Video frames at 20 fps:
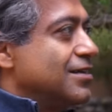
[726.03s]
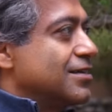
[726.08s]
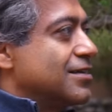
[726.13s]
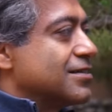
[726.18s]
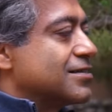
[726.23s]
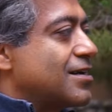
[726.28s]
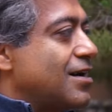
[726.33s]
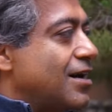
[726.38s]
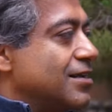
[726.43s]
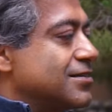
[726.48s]

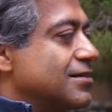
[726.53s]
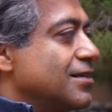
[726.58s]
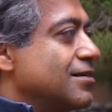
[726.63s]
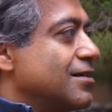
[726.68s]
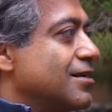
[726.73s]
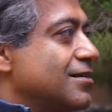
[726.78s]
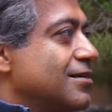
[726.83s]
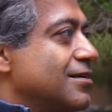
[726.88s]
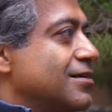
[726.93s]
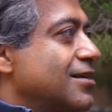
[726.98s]
this constant
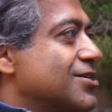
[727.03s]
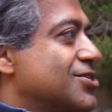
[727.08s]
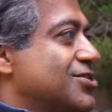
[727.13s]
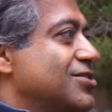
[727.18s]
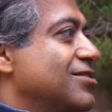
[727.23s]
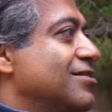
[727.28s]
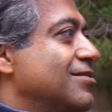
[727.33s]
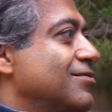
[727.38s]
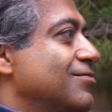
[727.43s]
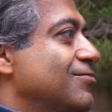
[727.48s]
little
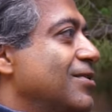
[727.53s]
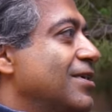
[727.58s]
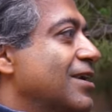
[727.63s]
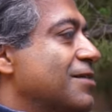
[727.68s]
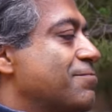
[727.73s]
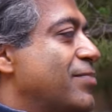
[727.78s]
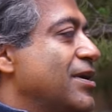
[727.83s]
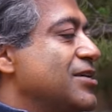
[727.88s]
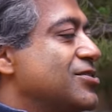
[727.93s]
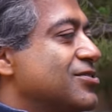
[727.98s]
addiction. We're
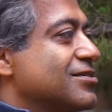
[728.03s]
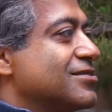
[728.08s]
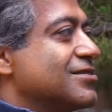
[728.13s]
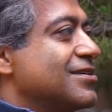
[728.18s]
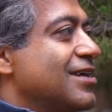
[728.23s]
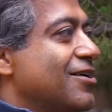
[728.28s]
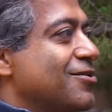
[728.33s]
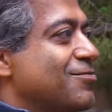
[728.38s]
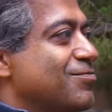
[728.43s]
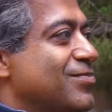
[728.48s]
like pigeons
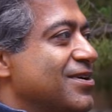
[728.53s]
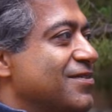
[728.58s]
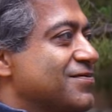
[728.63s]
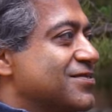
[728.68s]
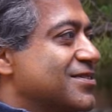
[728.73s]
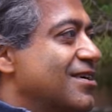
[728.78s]
now in B.F.